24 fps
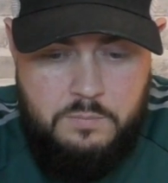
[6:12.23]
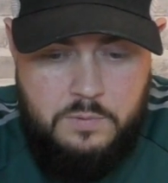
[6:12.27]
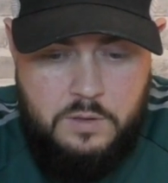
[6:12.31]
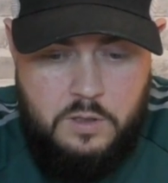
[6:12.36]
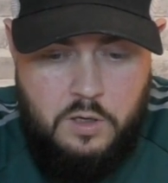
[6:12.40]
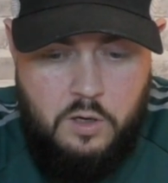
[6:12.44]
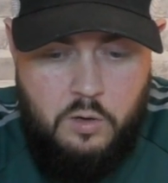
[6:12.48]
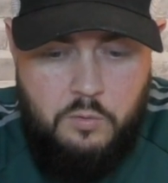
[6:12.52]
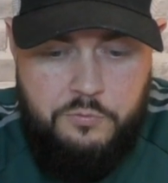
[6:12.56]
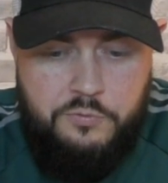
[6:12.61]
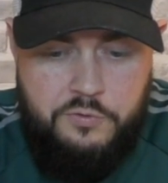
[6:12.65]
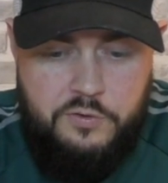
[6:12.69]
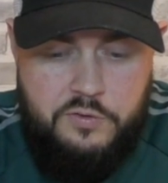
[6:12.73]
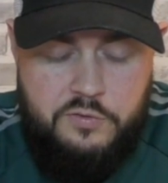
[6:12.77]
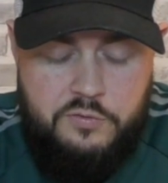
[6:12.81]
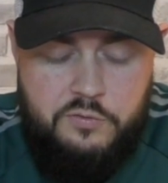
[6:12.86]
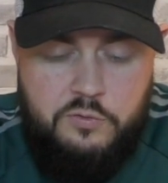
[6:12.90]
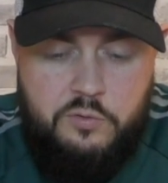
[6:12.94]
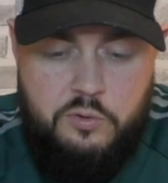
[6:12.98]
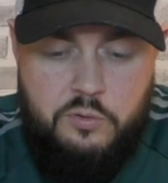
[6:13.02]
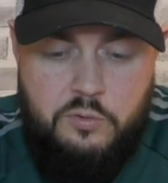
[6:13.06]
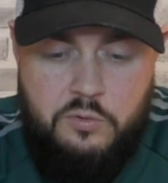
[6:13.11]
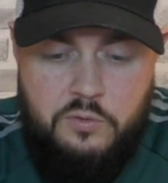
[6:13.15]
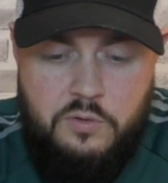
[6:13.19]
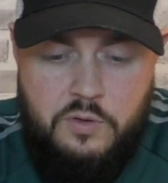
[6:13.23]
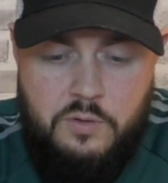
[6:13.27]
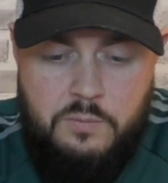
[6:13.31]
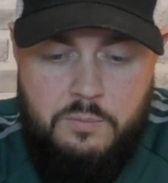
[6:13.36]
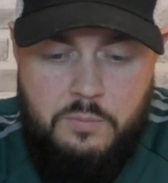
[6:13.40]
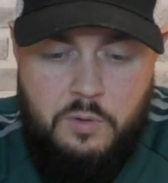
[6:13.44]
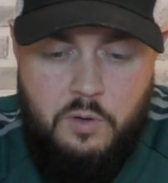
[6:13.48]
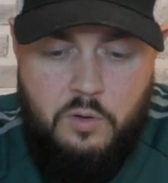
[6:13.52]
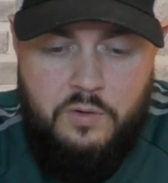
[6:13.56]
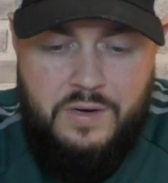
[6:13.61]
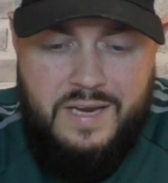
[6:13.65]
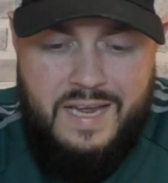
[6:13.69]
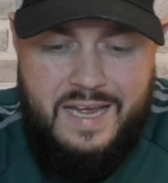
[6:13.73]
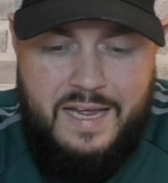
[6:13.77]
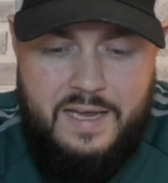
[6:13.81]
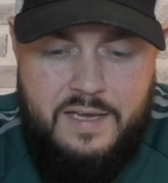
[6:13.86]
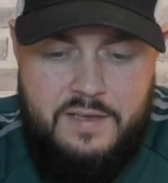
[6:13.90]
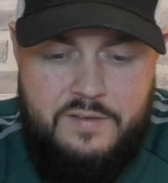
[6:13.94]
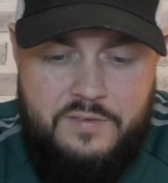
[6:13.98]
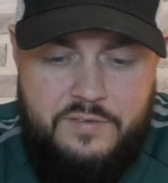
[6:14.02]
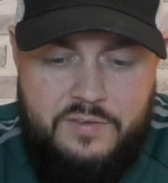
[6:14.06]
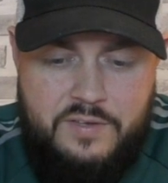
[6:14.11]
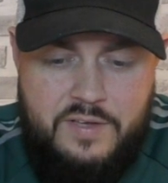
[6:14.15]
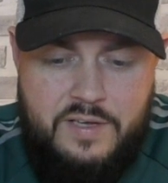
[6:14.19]
closest to them on
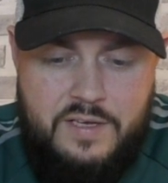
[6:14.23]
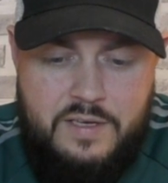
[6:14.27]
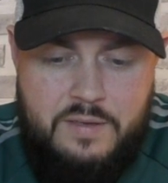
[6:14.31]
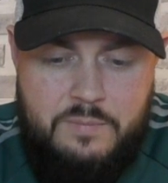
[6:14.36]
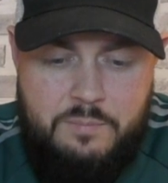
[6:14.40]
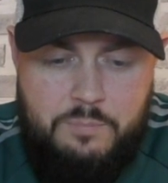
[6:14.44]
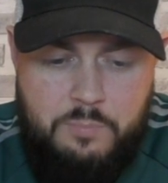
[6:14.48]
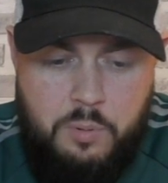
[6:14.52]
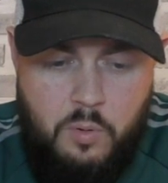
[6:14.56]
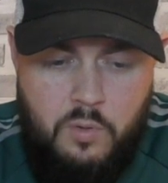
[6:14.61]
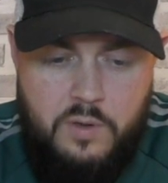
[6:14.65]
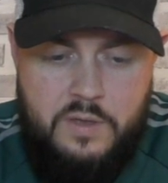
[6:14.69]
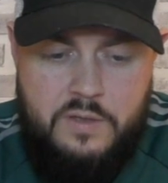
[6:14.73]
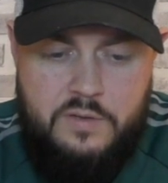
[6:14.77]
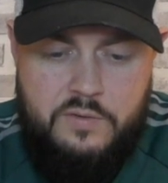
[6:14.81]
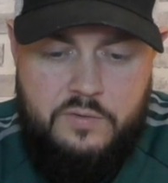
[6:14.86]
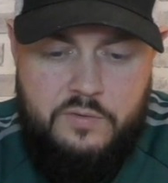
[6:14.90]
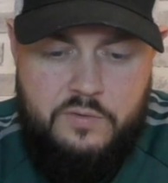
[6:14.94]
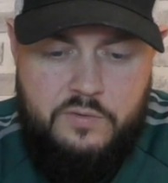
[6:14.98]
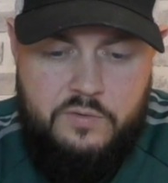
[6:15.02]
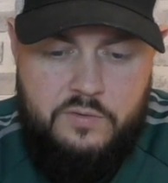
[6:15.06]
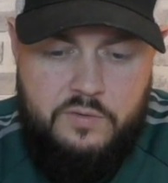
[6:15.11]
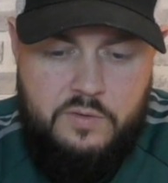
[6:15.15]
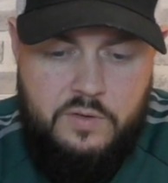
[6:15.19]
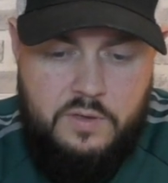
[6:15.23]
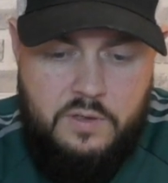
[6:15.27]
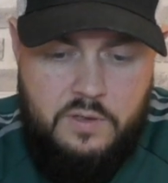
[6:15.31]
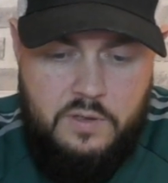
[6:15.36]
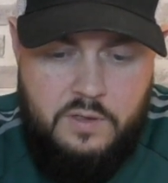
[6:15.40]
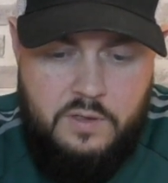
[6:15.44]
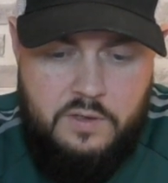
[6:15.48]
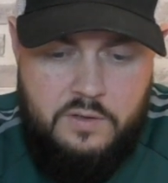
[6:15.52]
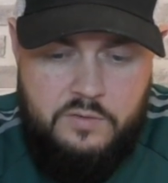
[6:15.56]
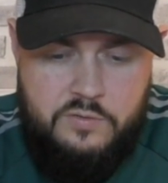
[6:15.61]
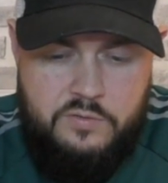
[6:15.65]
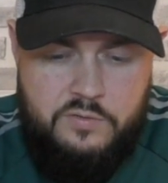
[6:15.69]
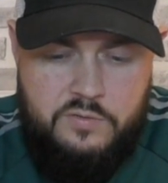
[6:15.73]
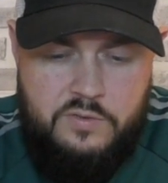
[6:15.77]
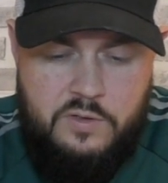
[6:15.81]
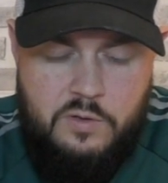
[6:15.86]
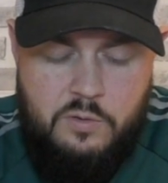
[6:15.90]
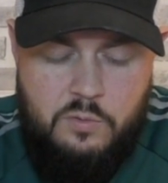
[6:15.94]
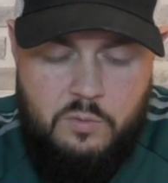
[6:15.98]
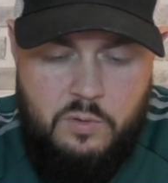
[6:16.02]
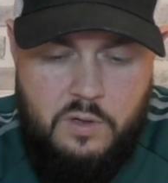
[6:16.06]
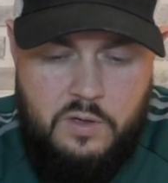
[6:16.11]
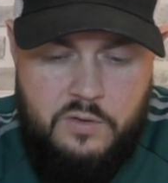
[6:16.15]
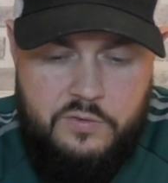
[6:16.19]
18 points.
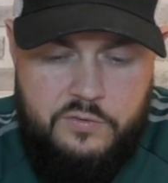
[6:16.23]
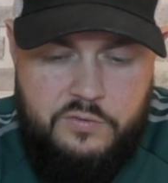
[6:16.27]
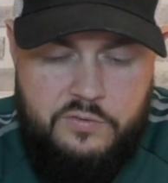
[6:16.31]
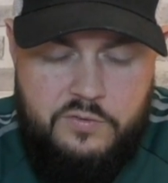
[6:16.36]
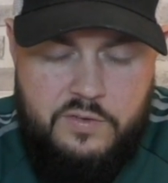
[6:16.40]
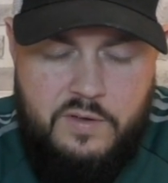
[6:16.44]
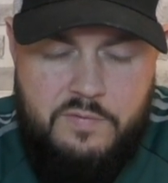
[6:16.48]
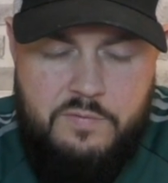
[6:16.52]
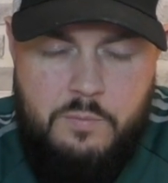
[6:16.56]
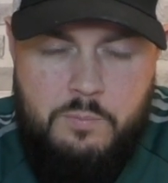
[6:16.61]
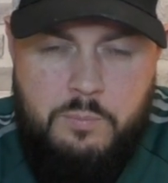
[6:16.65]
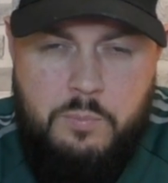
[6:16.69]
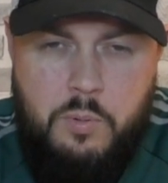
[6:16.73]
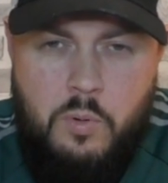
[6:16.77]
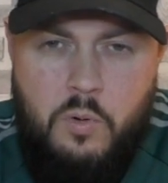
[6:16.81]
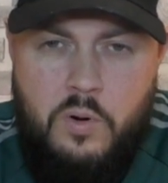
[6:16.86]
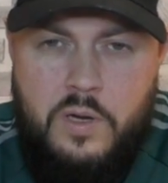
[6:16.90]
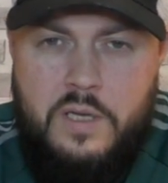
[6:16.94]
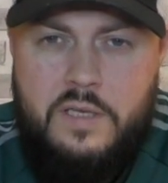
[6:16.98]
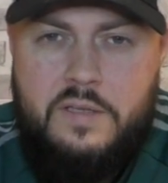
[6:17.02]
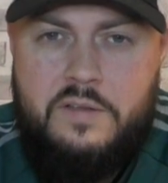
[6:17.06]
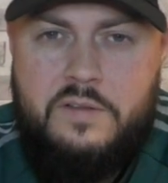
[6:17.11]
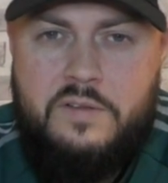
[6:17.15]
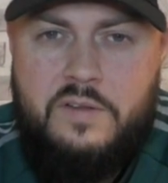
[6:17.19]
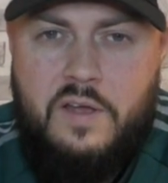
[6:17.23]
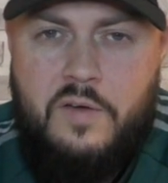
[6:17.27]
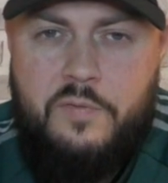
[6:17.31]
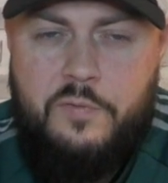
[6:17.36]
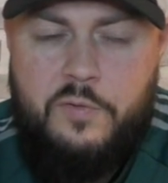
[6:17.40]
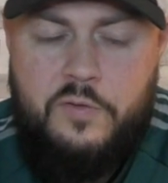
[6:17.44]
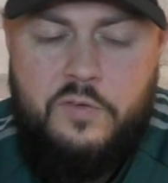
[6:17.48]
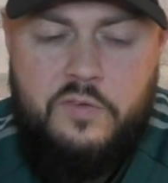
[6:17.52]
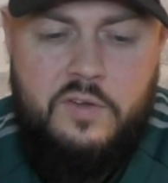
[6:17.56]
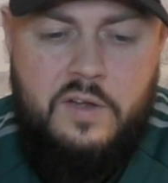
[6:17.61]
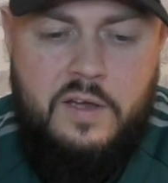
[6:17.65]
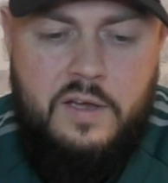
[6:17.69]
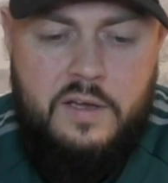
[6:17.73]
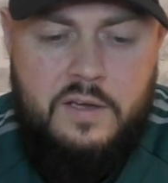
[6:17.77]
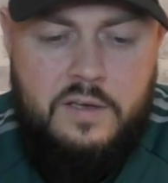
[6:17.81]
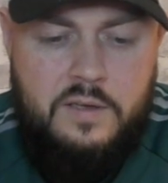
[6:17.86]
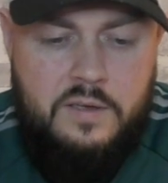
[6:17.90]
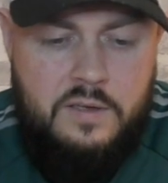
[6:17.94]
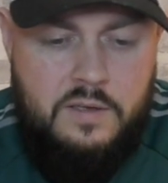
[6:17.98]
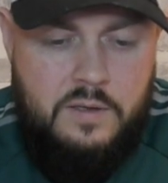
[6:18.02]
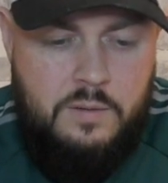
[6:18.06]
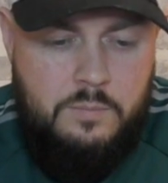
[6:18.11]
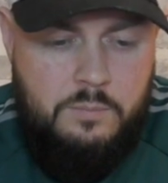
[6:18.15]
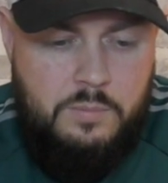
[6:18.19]
Still a 7-point deficit,
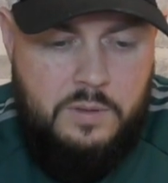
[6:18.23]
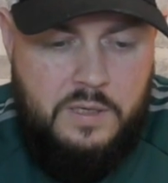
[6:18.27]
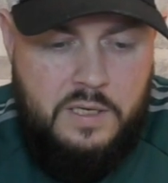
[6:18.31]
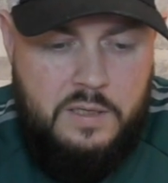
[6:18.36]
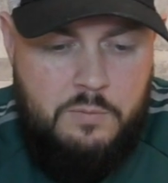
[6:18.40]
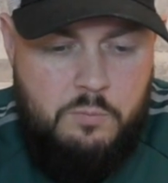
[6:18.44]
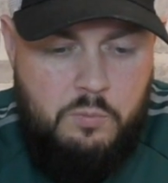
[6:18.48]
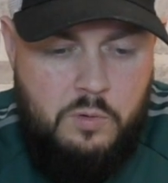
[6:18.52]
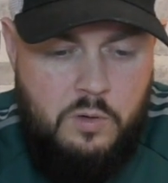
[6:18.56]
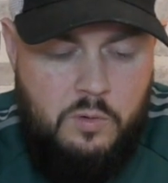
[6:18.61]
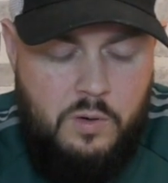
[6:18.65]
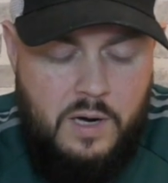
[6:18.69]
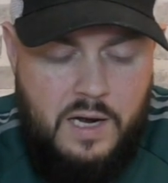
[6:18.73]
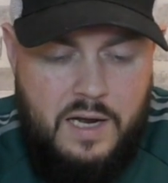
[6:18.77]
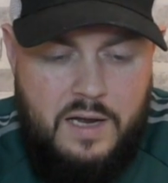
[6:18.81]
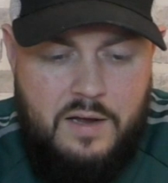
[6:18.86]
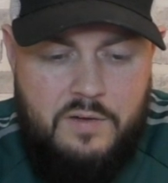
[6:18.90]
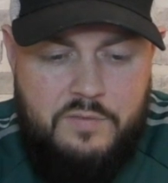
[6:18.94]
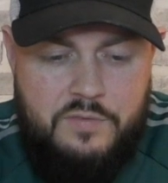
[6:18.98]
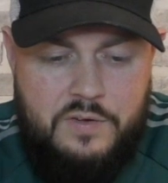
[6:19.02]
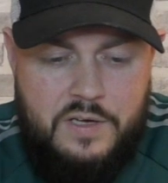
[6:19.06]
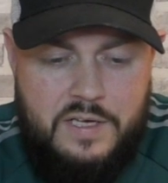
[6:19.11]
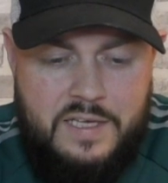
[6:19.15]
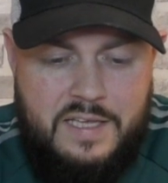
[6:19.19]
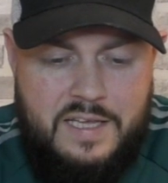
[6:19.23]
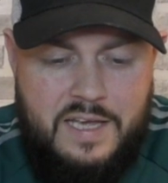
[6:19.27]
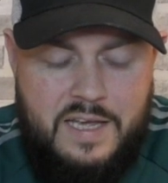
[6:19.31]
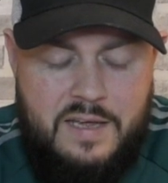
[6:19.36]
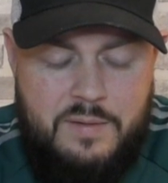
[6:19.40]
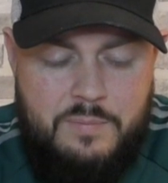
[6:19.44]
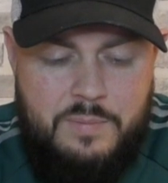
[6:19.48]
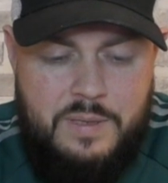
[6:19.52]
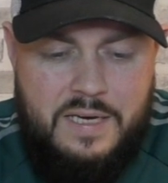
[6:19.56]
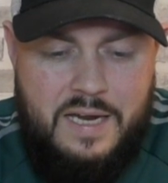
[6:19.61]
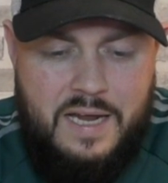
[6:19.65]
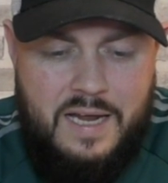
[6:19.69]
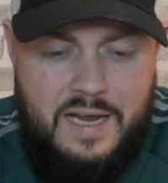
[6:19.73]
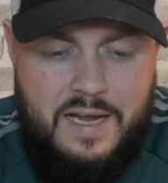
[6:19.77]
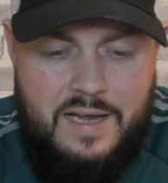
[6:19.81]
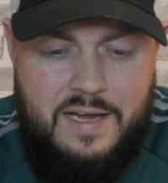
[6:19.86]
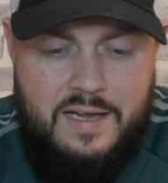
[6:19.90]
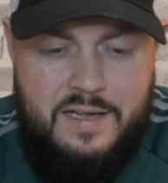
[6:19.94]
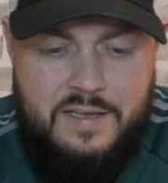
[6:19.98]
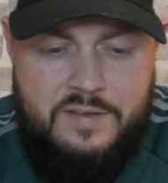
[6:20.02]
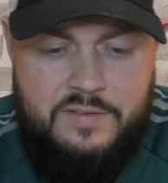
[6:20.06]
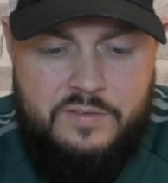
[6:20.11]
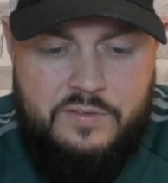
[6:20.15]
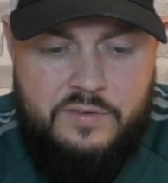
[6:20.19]
but they will have a game in
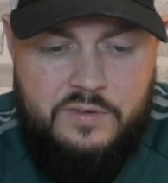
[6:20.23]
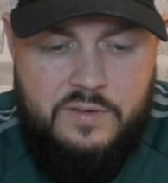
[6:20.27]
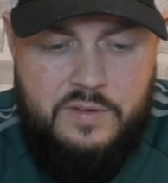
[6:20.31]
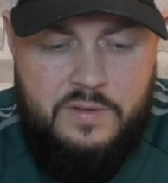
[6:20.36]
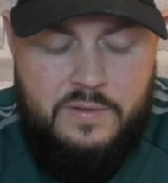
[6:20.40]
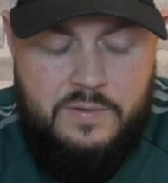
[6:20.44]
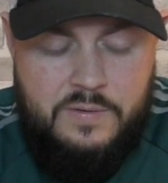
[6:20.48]
hand.